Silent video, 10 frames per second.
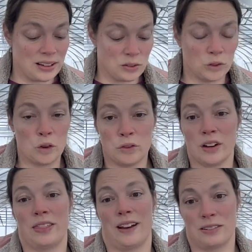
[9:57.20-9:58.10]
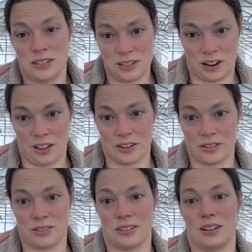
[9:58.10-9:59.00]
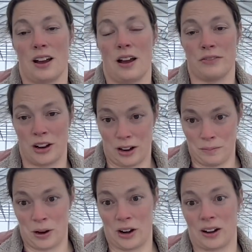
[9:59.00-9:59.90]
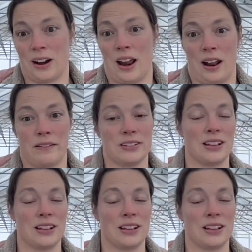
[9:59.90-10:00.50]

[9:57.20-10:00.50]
I sold over $1,000 of 9-bark, and I was